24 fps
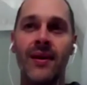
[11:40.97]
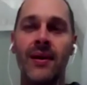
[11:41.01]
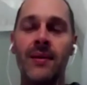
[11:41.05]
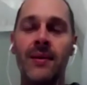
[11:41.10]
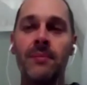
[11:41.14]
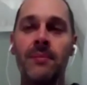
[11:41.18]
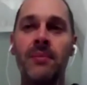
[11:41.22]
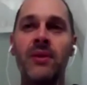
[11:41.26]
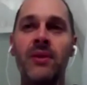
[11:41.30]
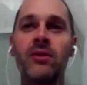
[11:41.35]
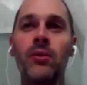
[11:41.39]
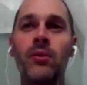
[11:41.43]

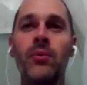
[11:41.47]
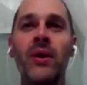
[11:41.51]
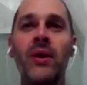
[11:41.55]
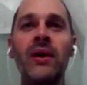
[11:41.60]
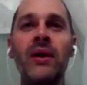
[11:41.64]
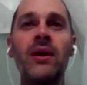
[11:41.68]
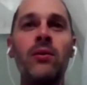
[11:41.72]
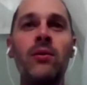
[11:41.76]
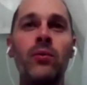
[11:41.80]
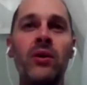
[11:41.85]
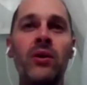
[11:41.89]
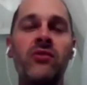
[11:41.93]
But the way
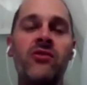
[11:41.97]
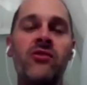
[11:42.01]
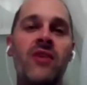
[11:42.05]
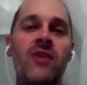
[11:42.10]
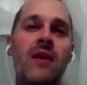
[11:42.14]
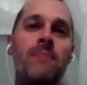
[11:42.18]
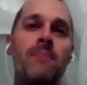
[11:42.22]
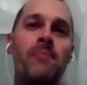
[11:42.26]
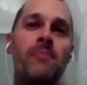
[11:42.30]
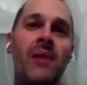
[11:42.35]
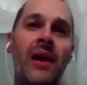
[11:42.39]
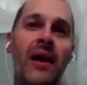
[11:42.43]
in which they
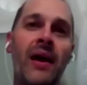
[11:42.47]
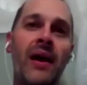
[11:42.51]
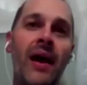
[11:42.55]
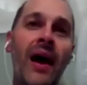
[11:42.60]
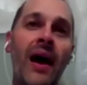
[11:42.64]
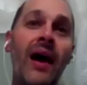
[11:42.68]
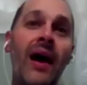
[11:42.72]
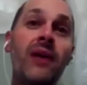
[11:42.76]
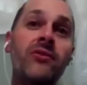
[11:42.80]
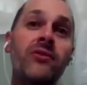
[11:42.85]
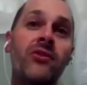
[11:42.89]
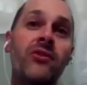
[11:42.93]
play
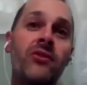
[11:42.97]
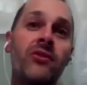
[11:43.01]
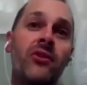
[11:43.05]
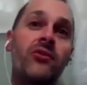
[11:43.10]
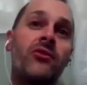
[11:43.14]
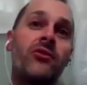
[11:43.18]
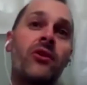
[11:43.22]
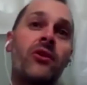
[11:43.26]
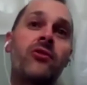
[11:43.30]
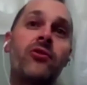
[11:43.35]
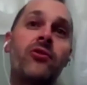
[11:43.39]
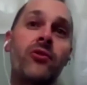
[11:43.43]
out in the
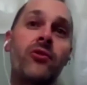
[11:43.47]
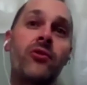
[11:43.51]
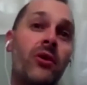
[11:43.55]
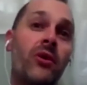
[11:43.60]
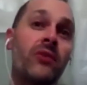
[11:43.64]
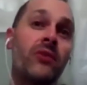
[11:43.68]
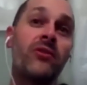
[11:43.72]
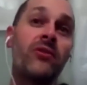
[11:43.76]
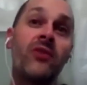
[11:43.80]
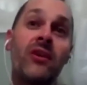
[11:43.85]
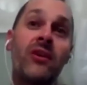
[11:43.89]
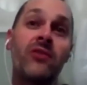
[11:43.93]
social
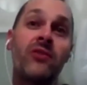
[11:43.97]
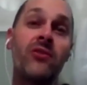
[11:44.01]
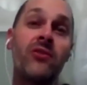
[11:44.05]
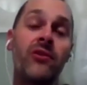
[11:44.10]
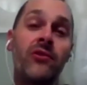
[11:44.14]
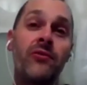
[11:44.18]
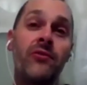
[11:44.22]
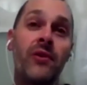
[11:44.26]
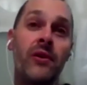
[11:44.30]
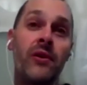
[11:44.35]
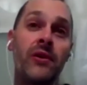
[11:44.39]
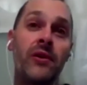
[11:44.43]
context is
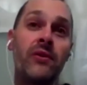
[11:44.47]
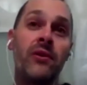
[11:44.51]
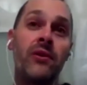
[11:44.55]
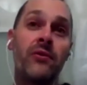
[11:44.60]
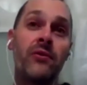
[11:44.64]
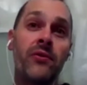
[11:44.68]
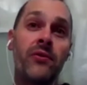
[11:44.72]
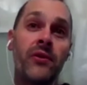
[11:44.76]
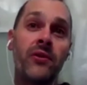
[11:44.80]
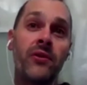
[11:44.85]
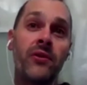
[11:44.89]
very different.